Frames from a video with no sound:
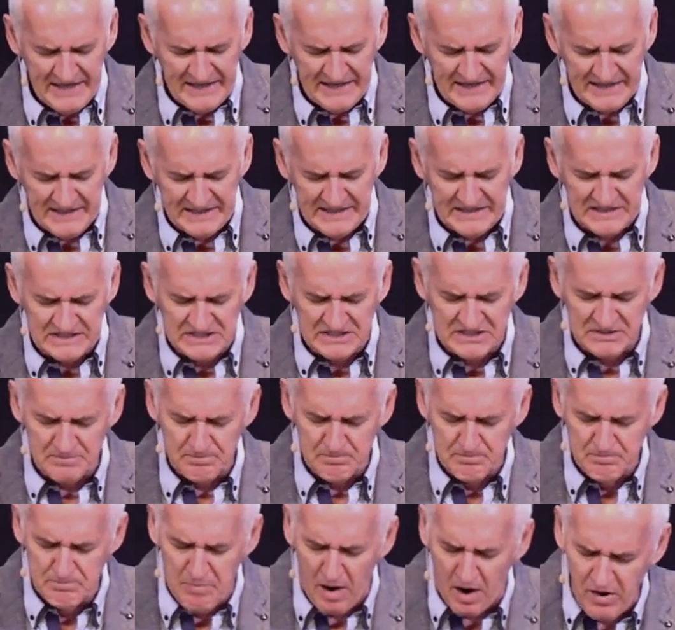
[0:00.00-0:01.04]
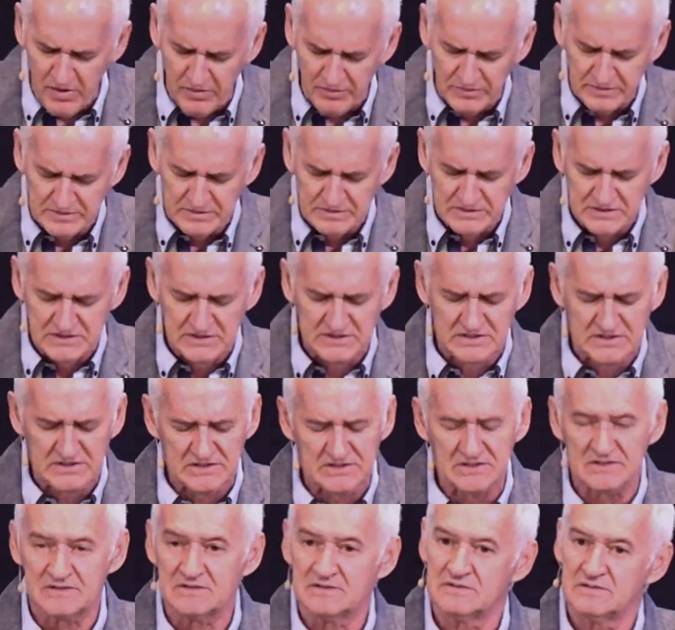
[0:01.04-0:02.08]
his
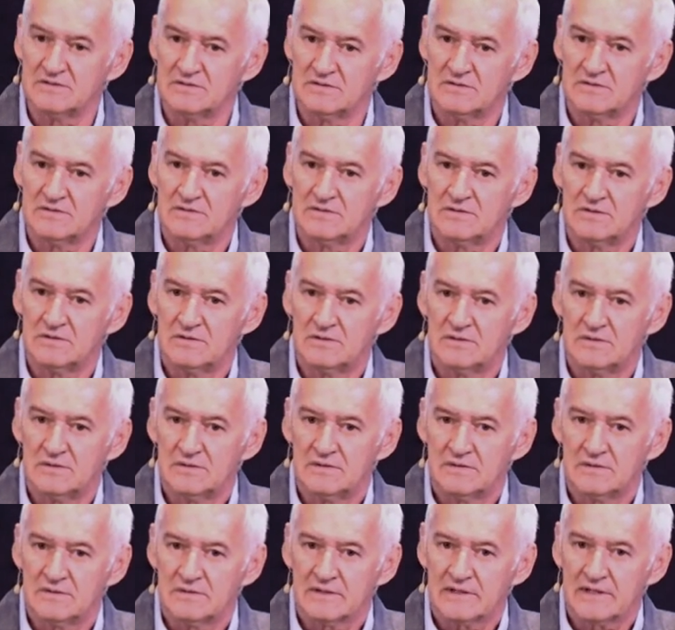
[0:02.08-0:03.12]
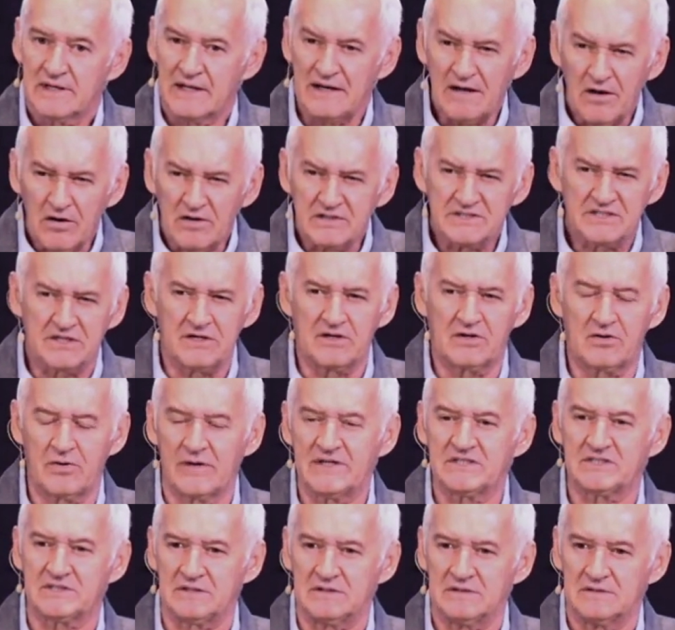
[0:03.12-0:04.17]
bones. Can I ask you a
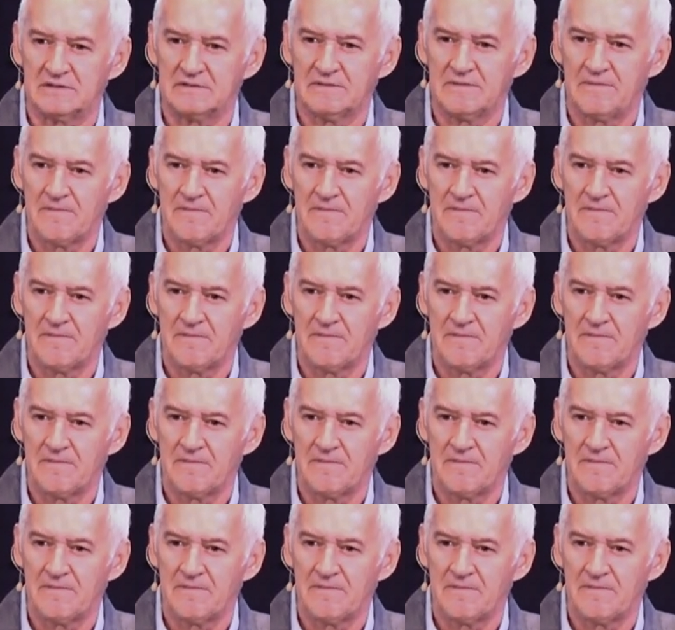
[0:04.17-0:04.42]
question?